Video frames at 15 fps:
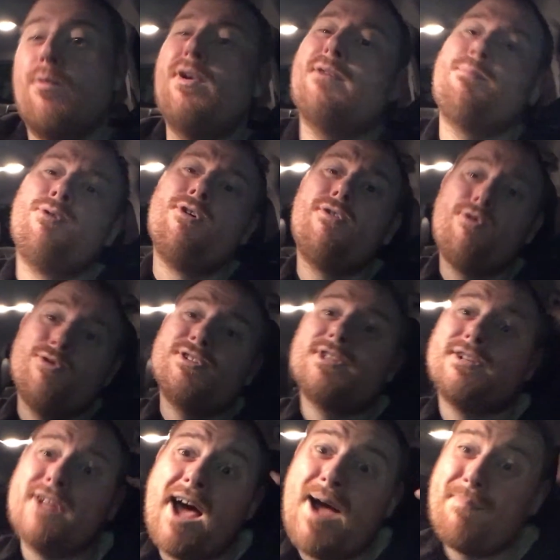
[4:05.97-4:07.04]
We can prove who's
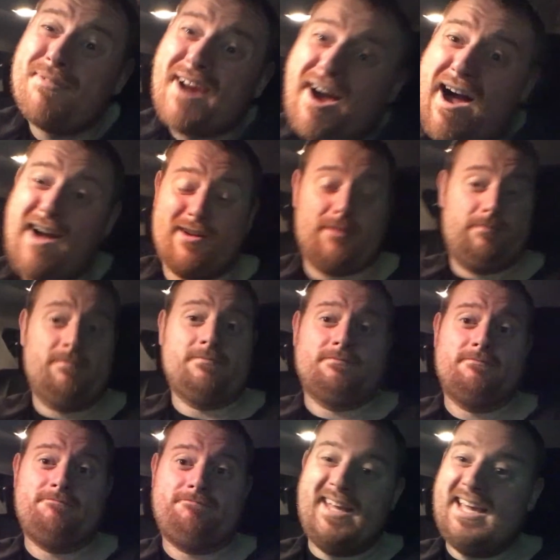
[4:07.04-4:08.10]
the top dog
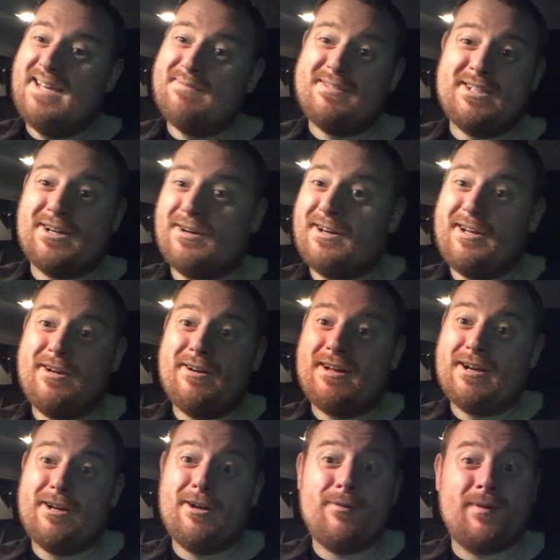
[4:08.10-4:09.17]
yeah, I'm sorry, you're
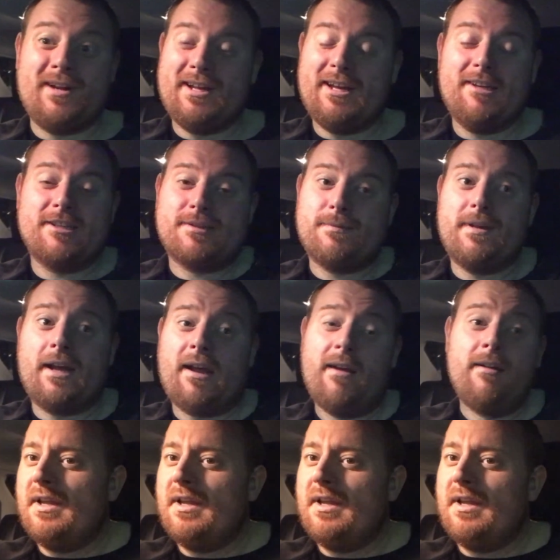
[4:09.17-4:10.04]
not gonna win against me.